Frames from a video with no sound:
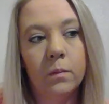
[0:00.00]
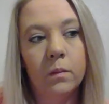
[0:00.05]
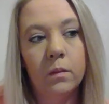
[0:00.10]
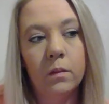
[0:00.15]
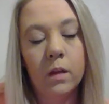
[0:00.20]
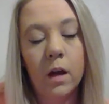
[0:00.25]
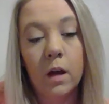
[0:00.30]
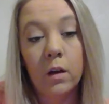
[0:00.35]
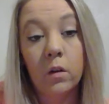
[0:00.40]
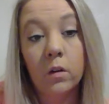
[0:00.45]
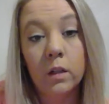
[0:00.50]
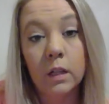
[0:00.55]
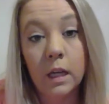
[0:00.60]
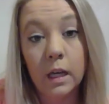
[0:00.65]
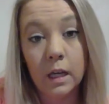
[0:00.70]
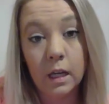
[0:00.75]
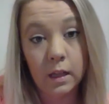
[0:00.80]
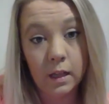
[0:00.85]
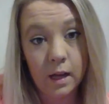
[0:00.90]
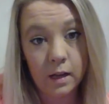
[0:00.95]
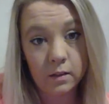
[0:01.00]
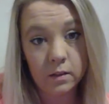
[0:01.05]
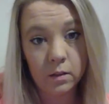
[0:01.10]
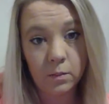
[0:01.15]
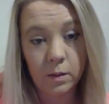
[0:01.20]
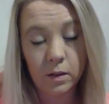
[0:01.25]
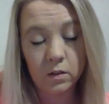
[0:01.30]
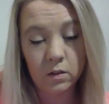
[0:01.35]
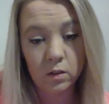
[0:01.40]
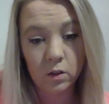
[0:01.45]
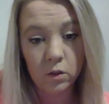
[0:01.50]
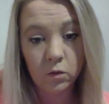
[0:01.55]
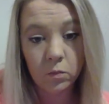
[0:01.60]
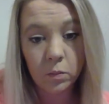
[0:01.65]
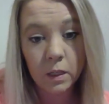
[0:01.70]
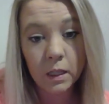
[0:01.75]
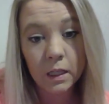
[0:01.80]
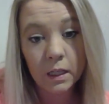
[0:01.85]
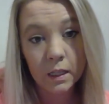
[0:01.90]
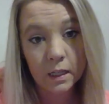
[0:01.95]
not only in that semester of
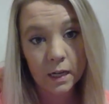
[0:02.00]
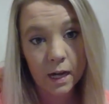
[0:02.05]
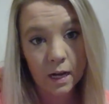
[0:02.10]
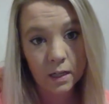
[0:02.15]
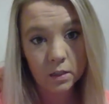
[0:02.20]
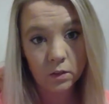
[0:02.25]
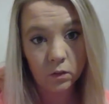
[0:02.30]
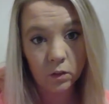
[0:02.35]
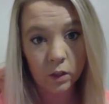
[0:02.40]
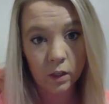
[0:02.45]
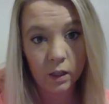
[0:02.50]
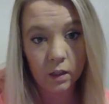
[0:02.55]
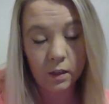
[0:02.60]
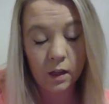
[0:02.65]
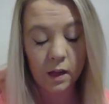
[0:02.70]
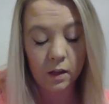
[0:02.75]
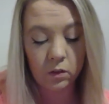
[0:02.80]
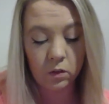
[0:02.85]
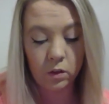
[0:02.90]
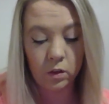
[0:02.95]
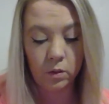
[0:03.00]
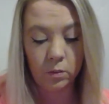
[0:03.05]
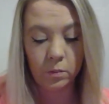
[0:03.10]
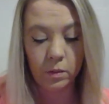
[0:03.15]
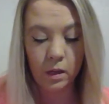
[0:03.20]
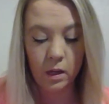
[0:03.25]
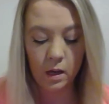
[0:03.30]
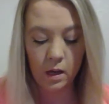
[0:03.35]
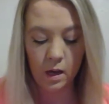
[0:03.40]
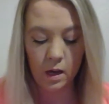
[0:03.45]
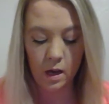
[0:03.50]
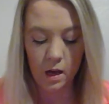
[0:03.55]
being in an active learning classroom,